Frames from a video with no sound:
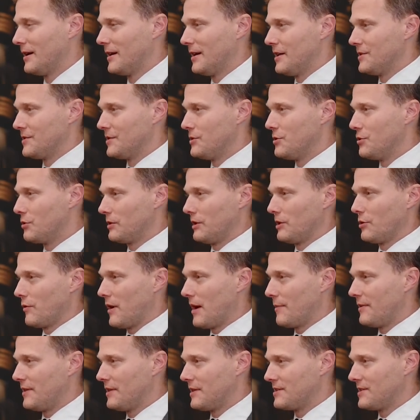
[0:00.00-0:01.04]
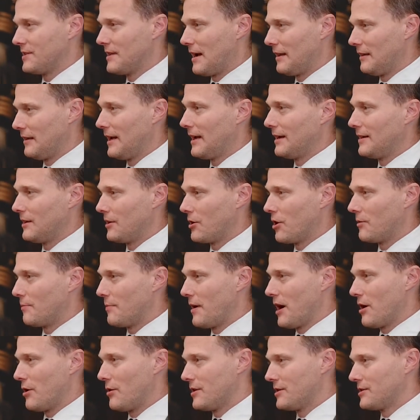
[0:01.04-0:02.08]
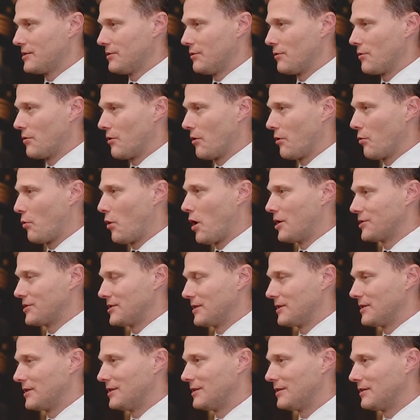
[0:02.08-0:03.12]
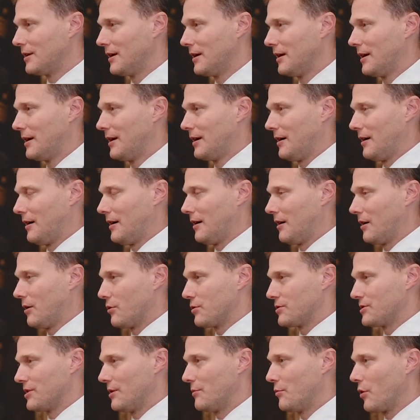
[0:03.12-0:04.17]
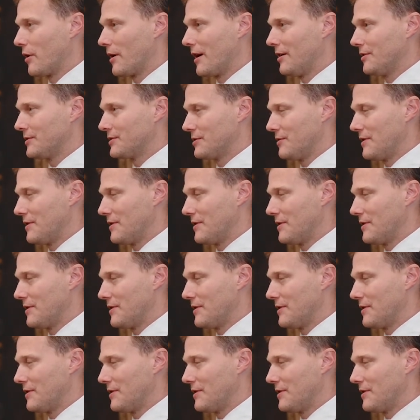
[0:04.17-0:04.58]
is a nuclear weapon that's not landing on Paris or Washington or somewhere else.